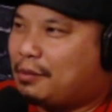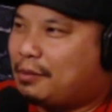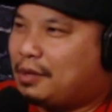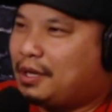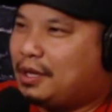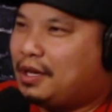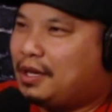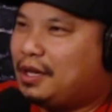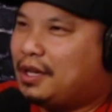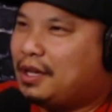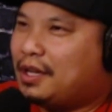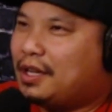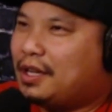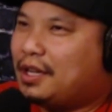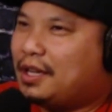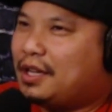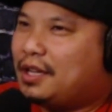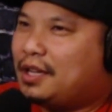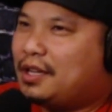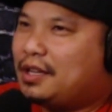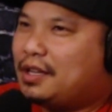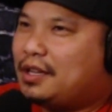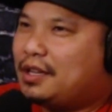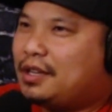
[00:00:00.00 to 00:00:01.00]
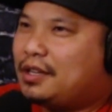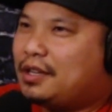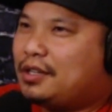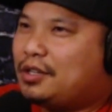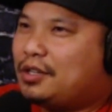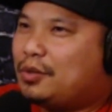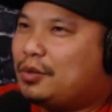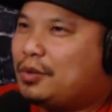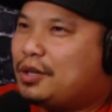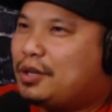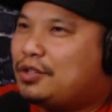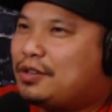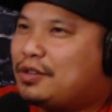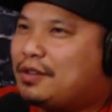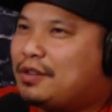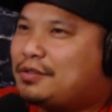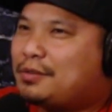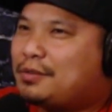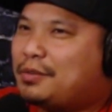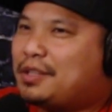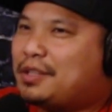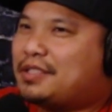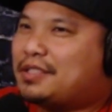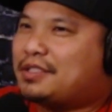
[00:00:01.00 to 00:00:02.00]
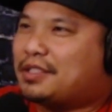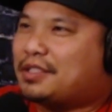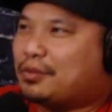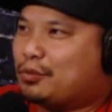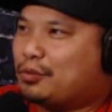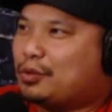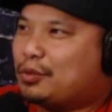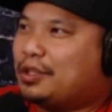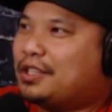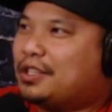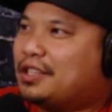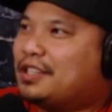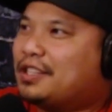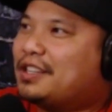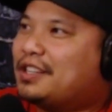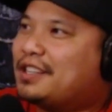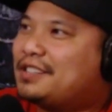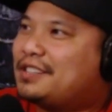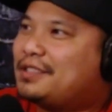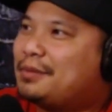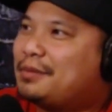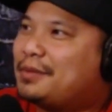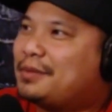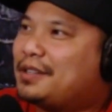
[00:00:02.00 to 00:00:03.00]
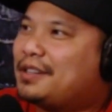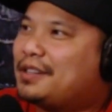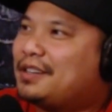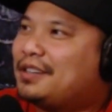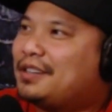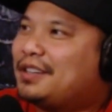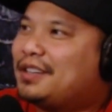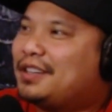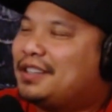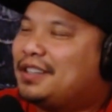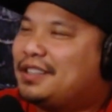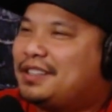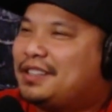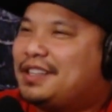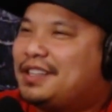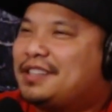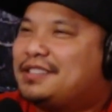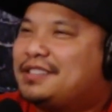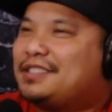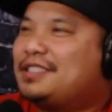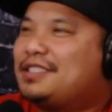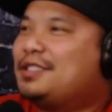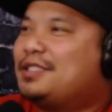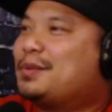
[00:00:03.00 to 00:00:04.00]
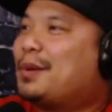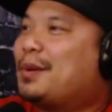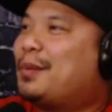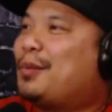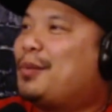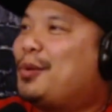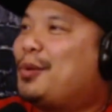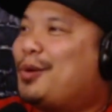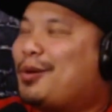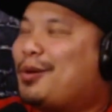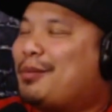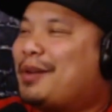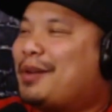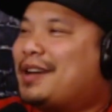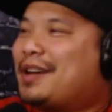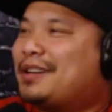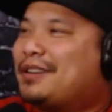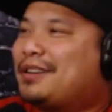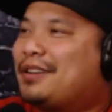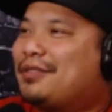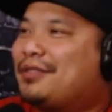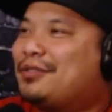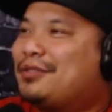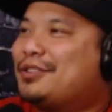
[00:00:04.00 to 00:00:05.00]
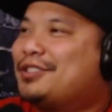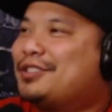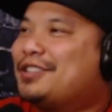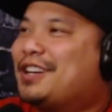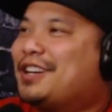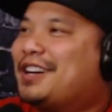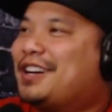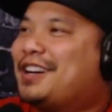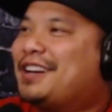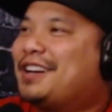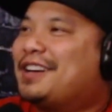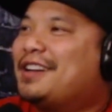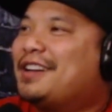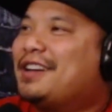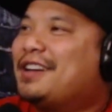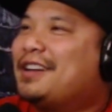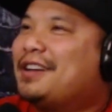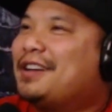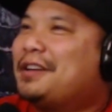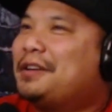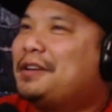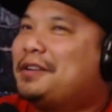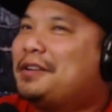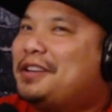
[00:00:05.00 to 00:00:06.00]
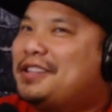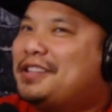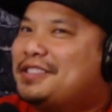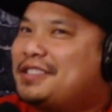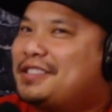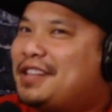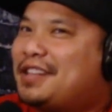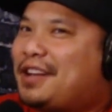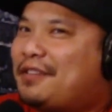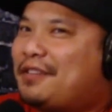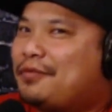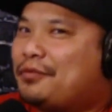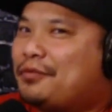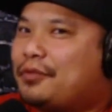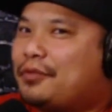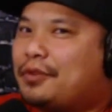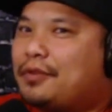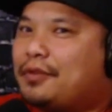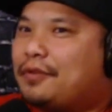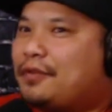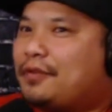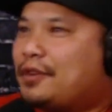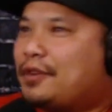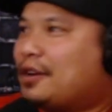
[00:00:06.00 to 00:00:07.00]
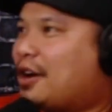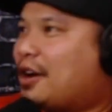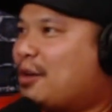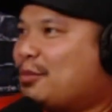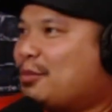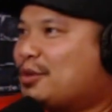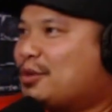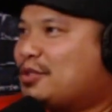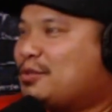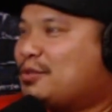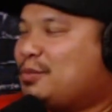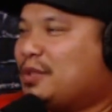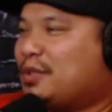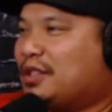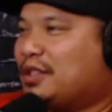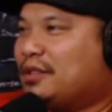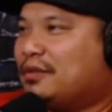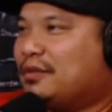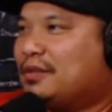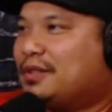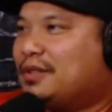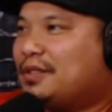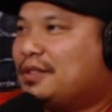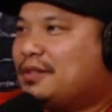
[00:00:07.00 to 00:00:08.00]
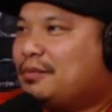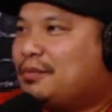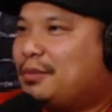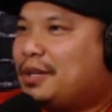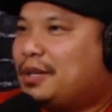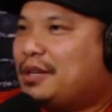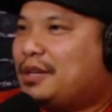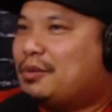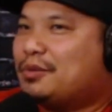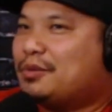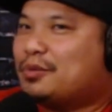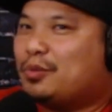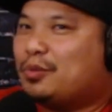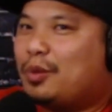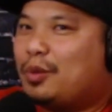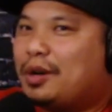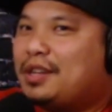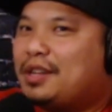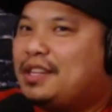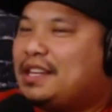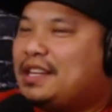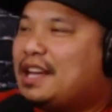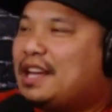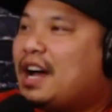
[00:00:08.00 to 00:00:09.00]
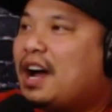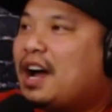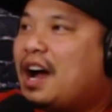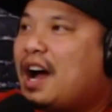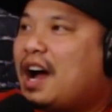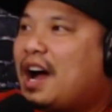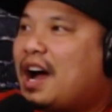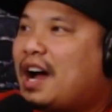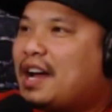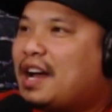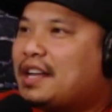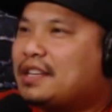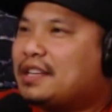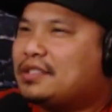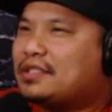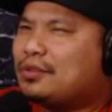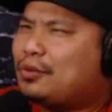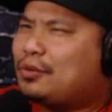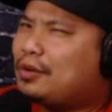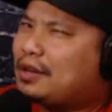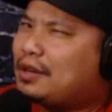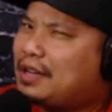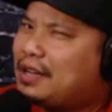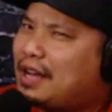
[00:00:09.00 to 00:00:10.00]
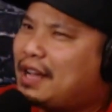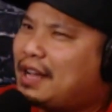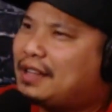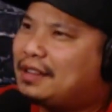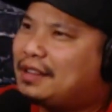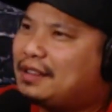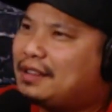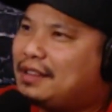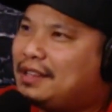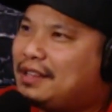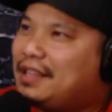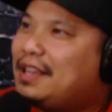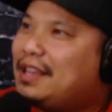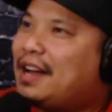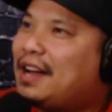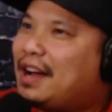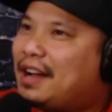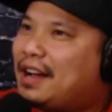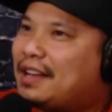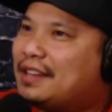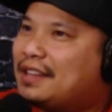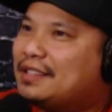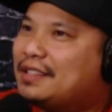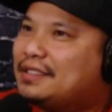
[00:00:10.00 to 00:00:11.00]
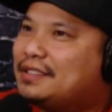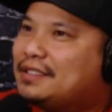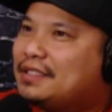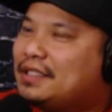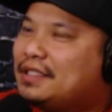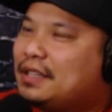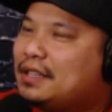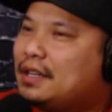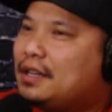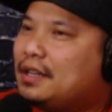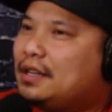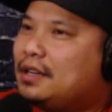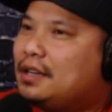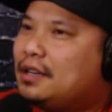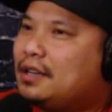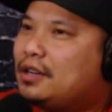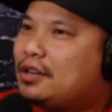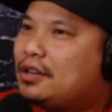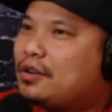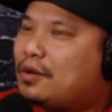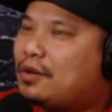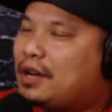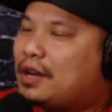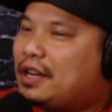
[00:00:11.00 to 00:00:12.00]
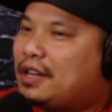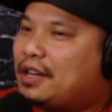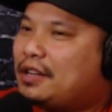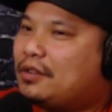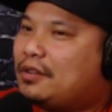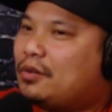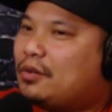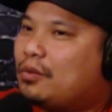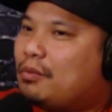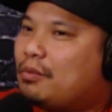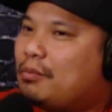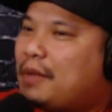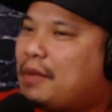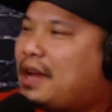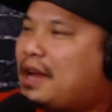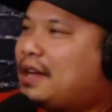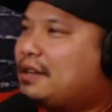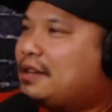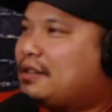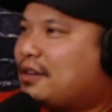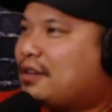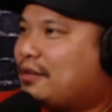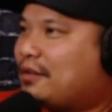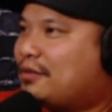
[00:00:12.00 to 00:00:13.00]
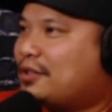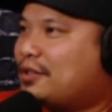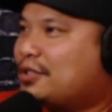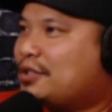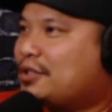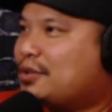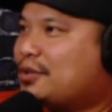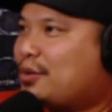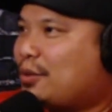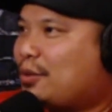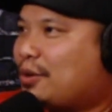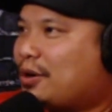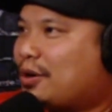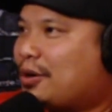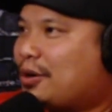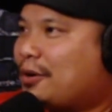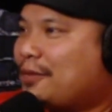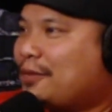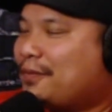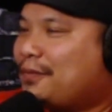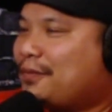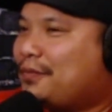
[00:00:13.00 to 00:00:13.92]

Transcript: be, you want to draft somebody that's like really good at something. Yes, he's a poor man coverage guy. He doesn't have phenomenal speed, but he was one of the highest, or not the highest, graded man coverage corner.